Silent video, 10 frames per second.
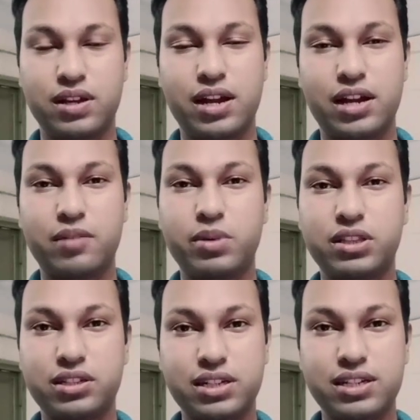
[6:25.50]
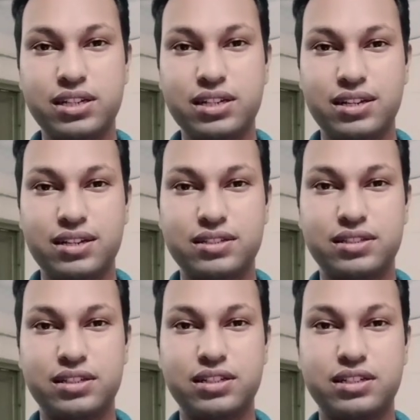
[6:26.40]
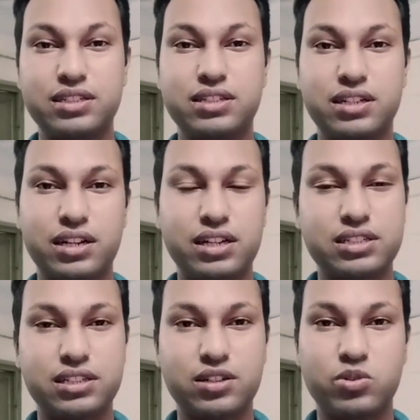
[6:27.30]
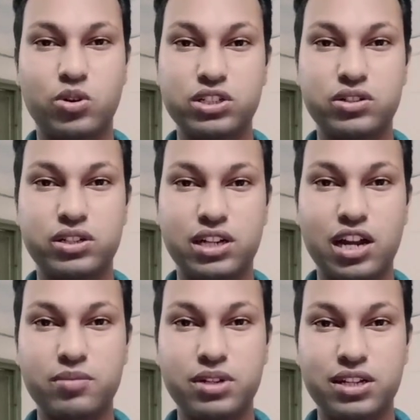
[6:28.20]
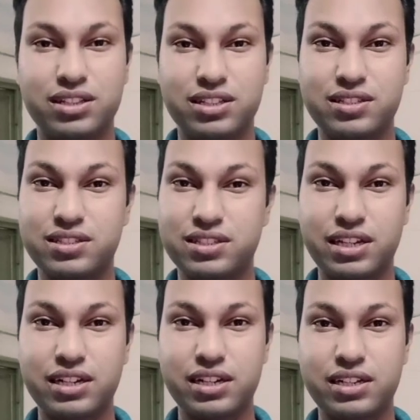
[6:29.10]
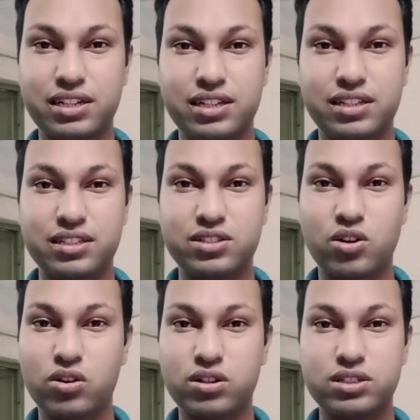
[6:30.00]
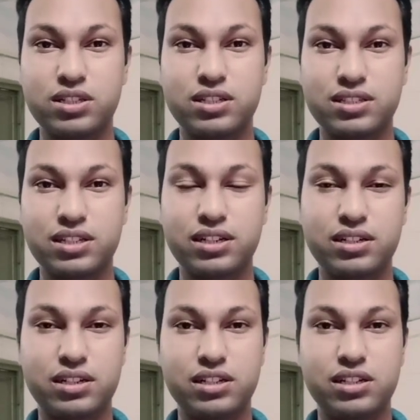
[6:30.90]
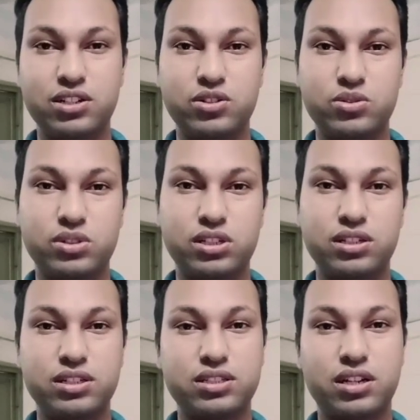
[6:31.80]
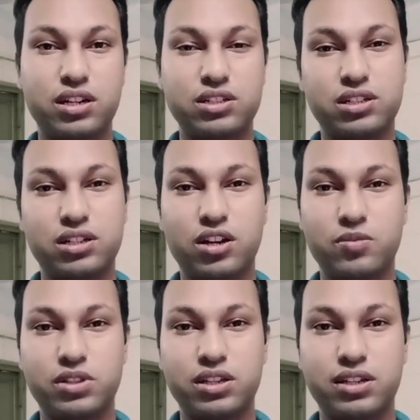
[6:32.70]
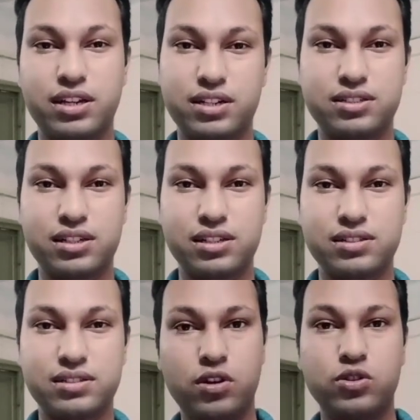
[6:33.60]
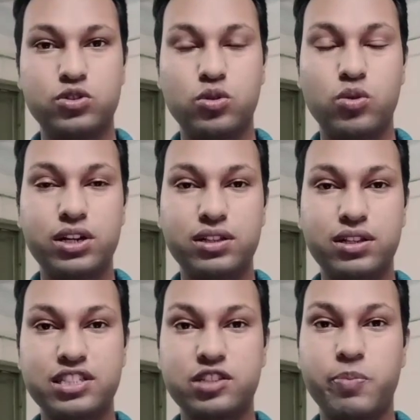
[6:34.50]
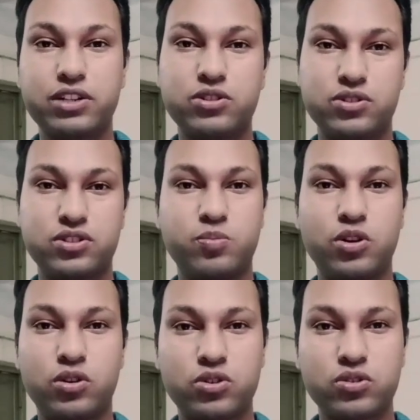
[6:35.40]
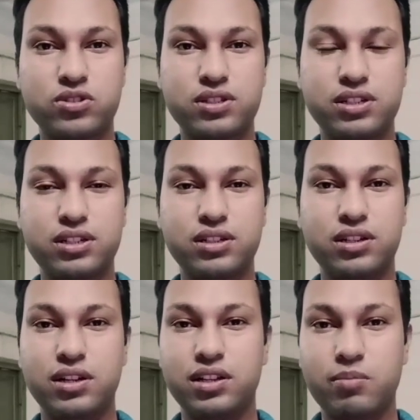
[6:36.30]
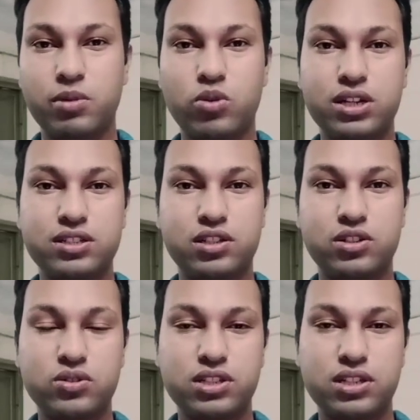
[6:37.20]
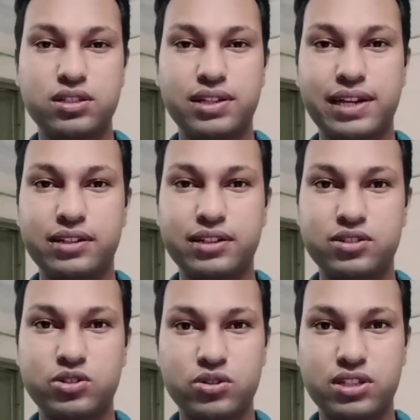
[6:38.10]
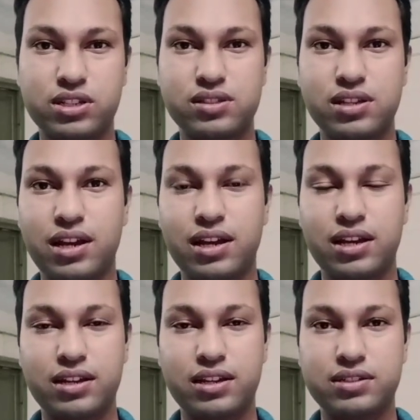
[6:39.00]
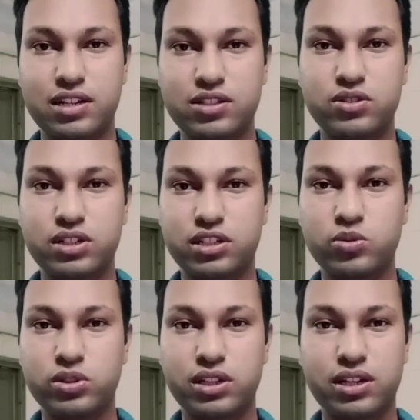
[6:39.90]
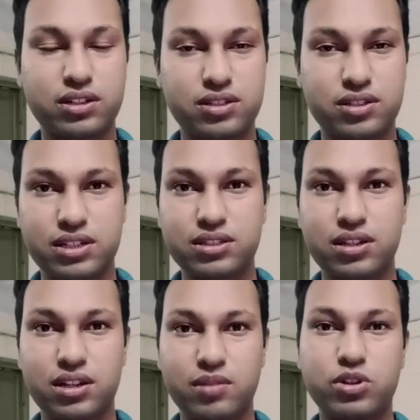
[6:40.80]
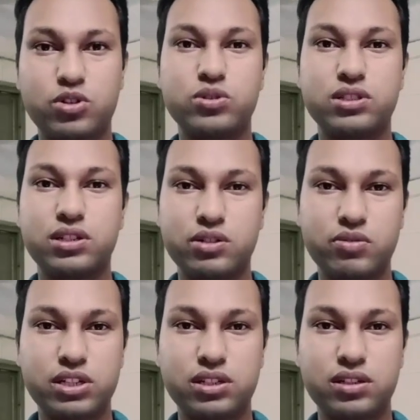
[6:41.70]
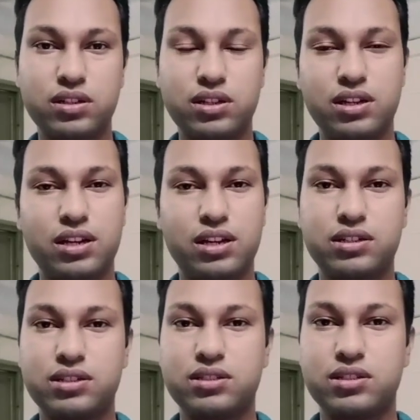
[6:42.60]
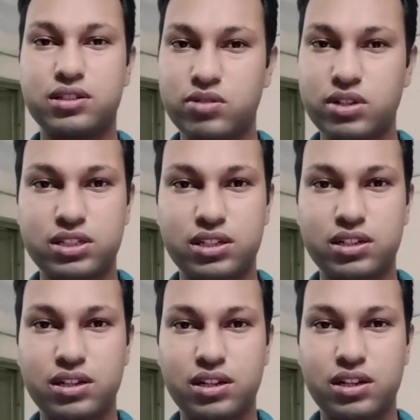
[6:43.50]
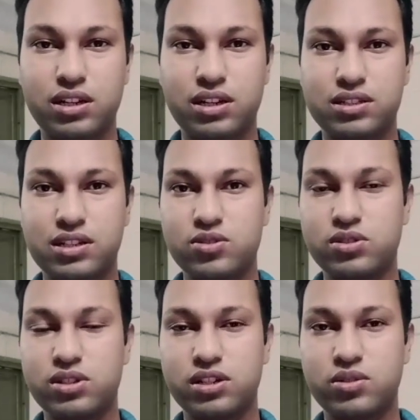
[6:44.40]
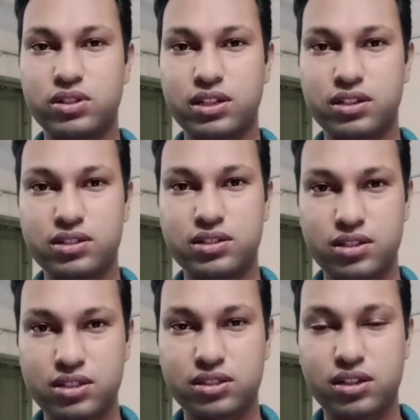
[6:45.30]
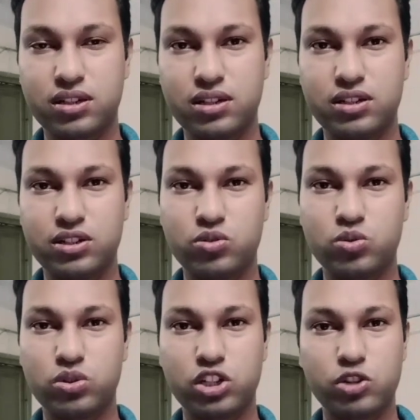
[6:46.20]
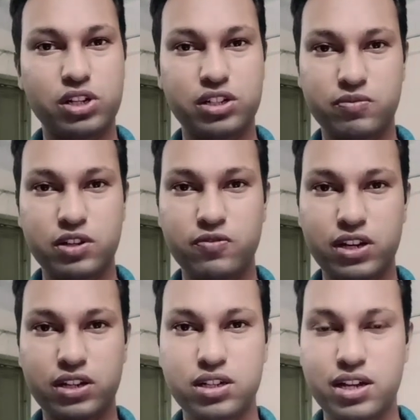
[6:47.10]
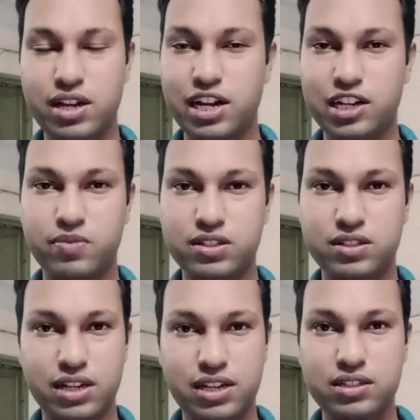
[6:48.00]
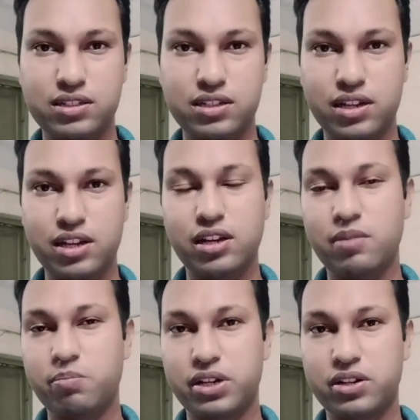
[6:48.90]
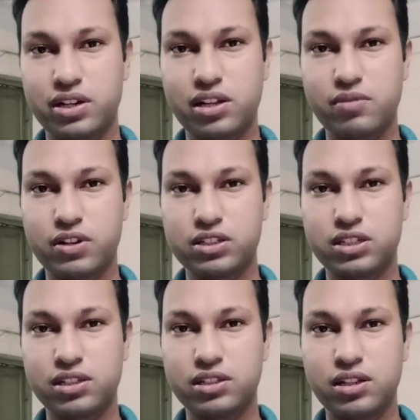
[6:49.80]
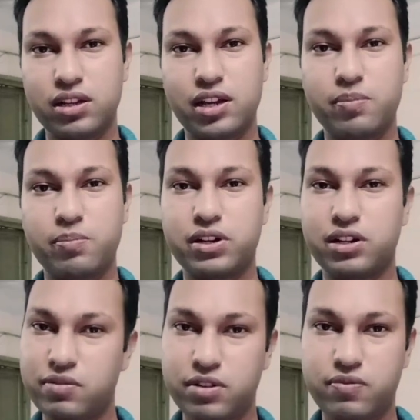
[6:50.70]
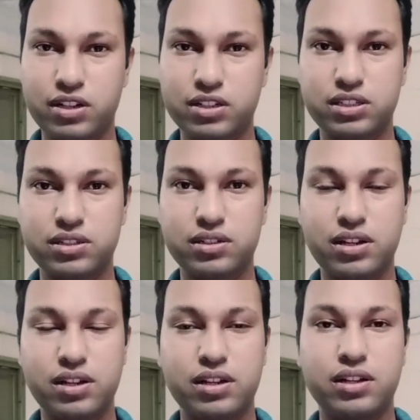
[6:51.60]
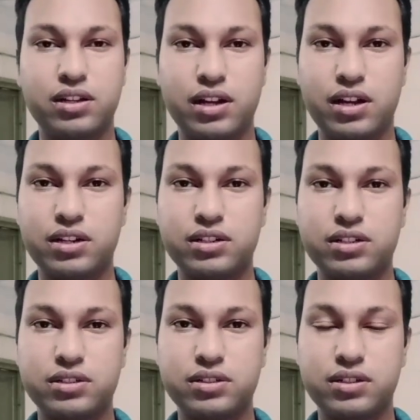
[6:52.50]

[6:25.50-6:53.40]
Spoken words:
And number 3 is the degeneration of the auditory nerve. This is secondary. This occurs secondary to the degeneration of the hair cells. So what are the risk factors for ototoxicity? Number 1 is the doses. Increased doses is associated with increased risk. Number 2 is the duration. Increased duration is associated with increased risk due to cumulative effect, advanced age, impaired renal function, impaired liver function, and